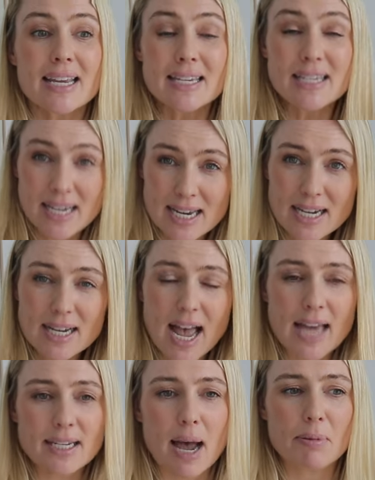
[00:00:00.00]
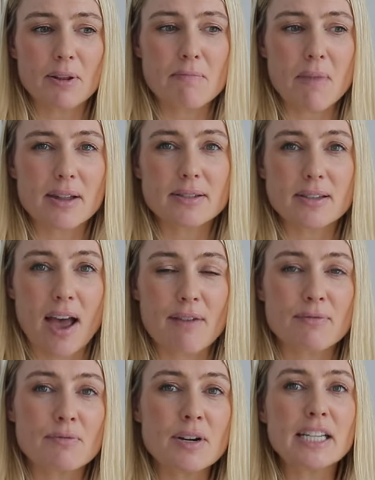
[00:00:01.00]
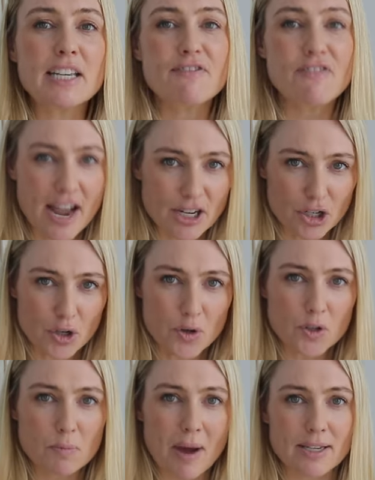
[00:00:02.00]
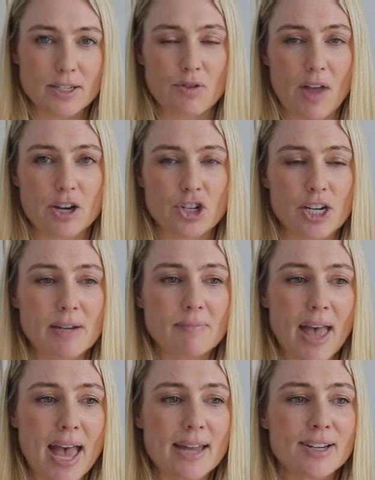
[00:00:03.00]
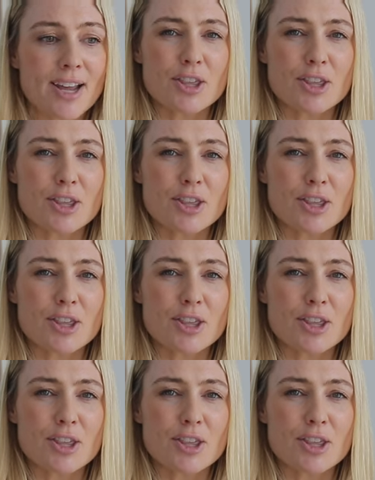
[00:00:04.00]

year and couple of months I've really fine-tuned my strategy and